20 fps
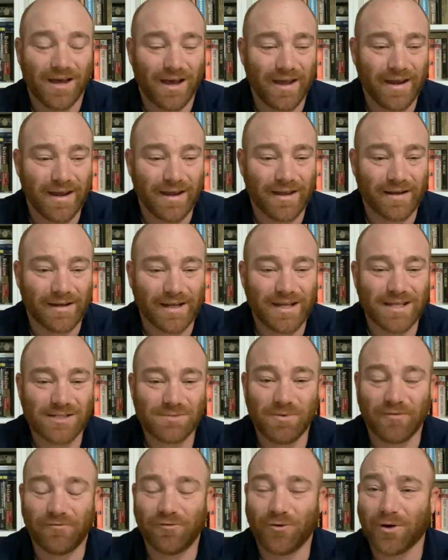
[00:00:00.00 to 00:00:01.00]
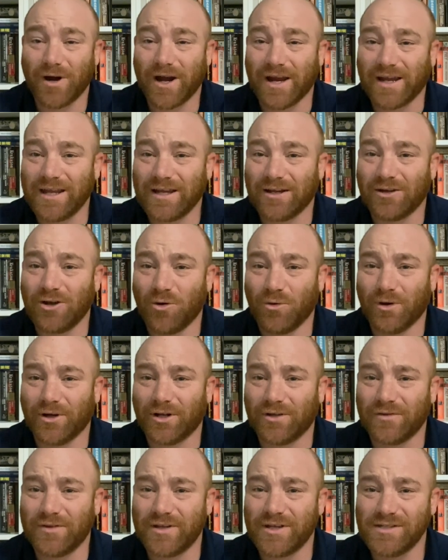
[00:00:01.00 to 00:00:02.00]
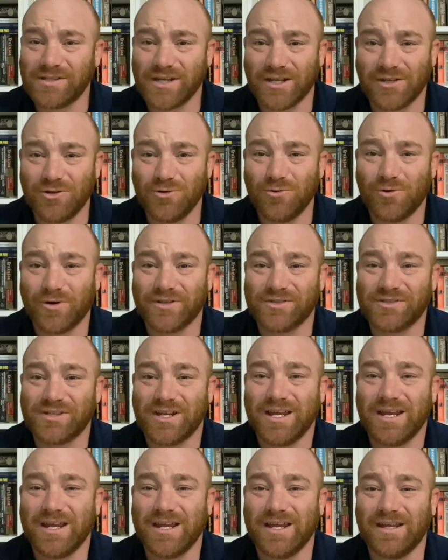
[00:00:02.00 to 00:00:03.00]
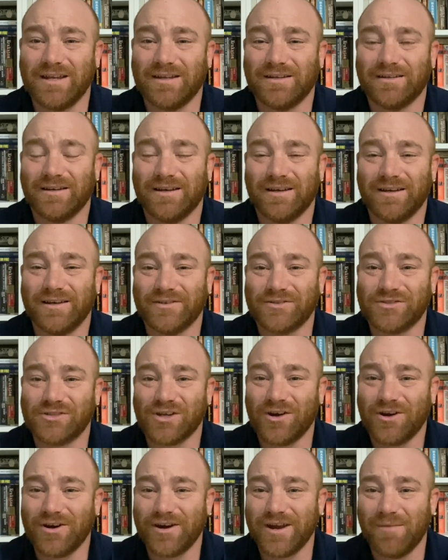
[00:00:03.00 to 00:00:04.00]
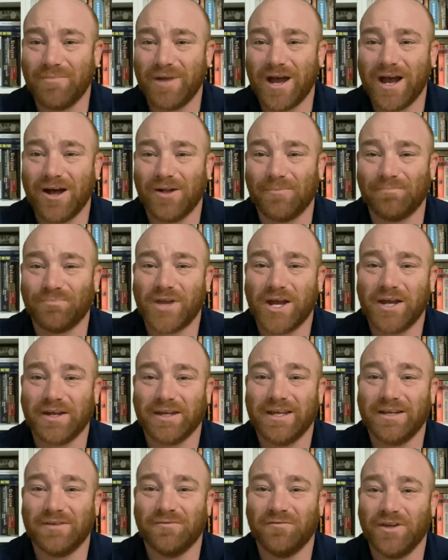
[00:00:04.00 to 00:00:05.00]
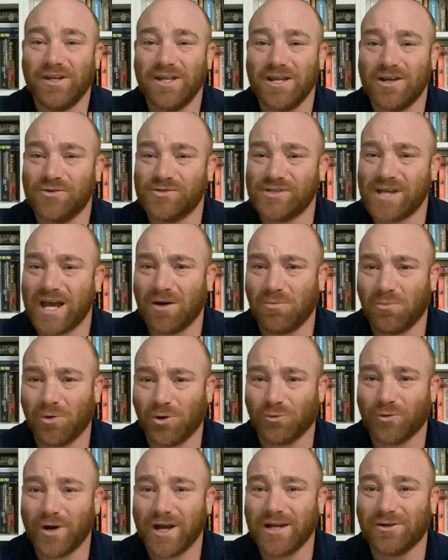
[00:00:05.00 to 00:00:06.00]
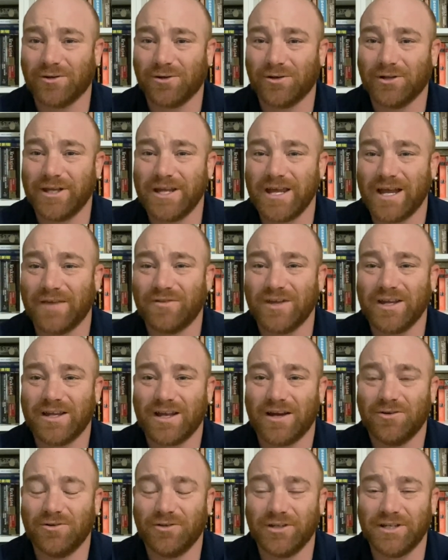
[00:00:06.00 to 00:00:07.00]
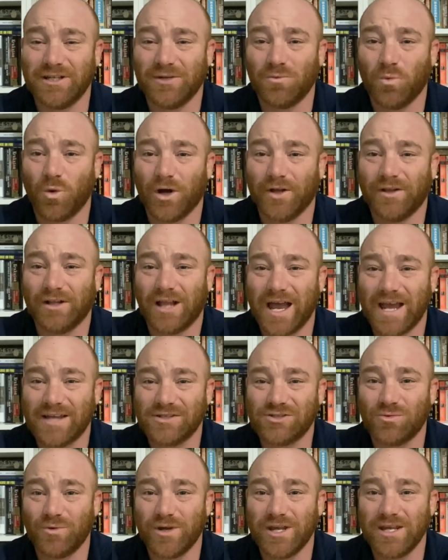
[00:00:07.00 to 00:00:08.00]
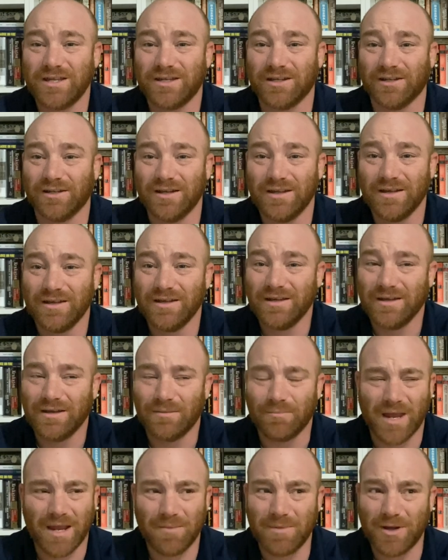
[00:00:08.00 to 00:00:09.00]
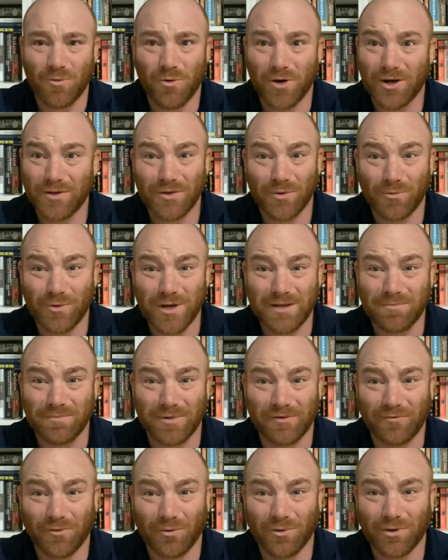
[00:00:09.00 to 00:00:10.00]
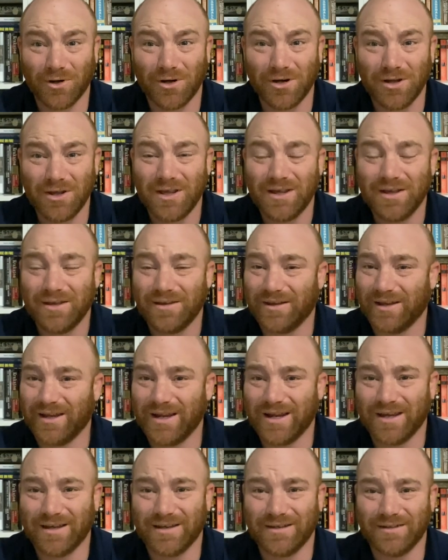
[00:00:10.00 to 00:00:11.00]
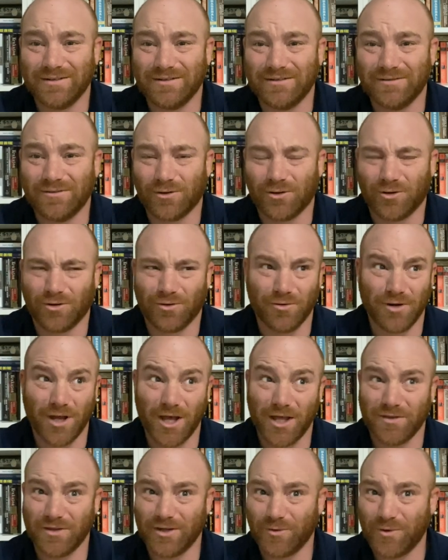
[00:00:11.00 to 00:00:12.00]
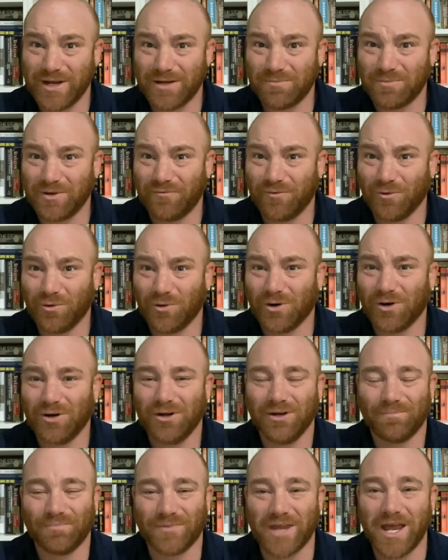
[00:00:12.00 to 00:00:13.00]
And I guess before I get going on this, I do want to say uh, sorry about not getting videos out more regularly. I think I only did one last week and maybe one the week before, and or none the week before.